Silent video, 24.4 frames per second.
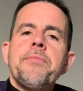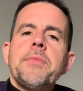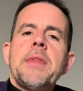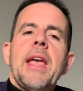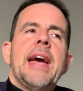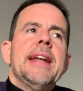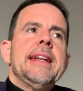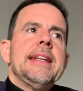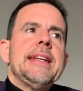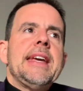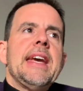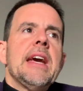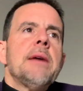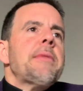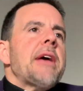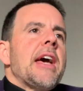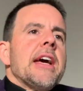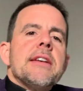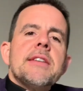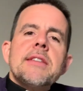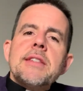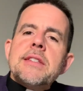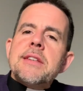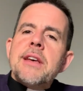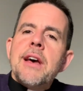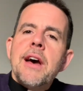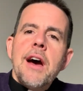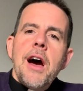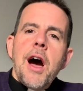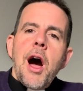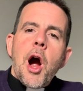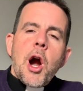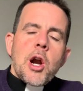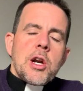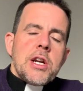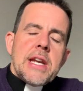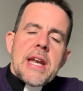And gimmicks
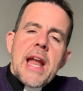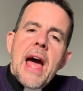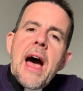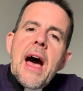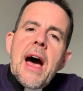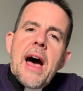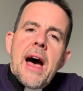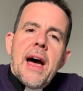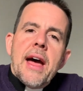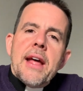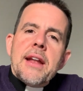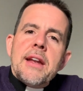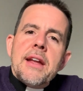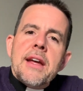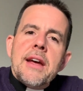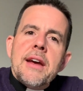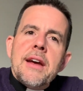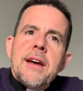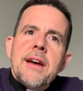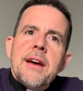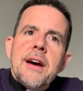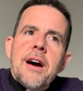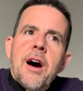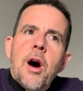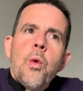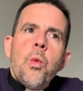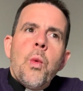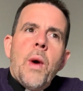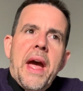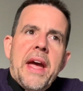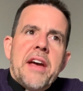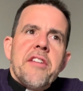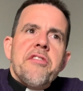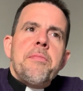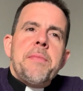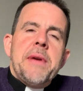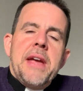are not a
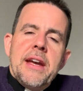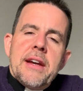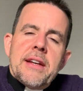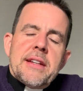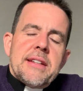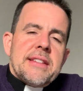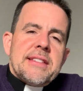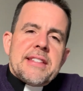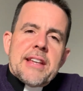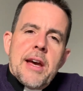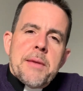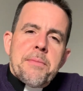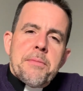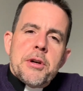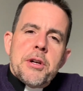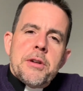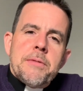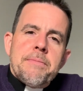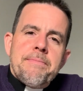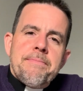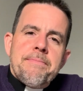way of being a disciple.